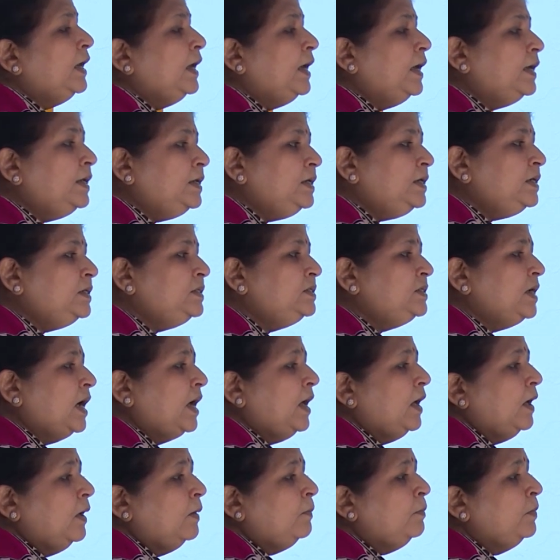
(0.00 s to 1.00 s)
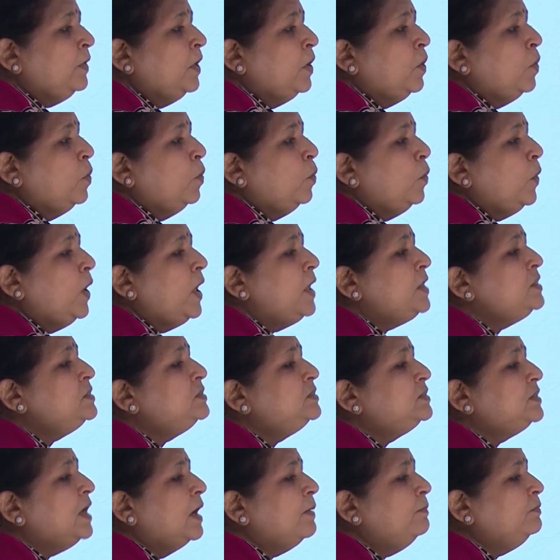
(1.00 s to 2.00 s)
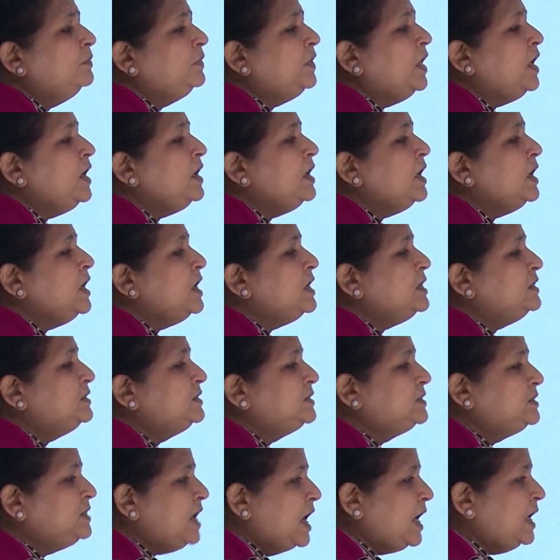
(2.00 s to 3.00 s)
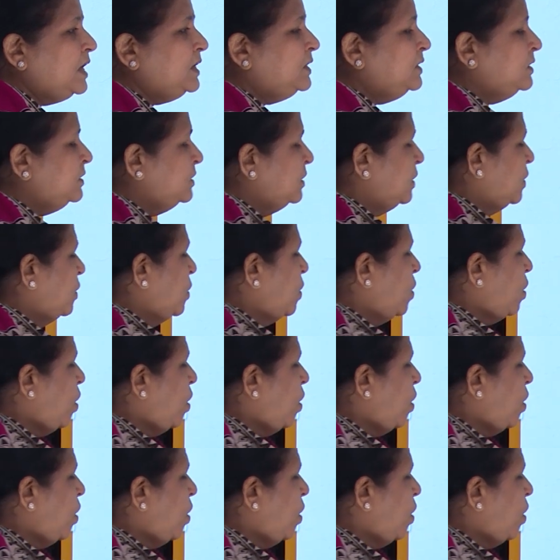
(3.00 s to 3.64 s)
anytime when something is done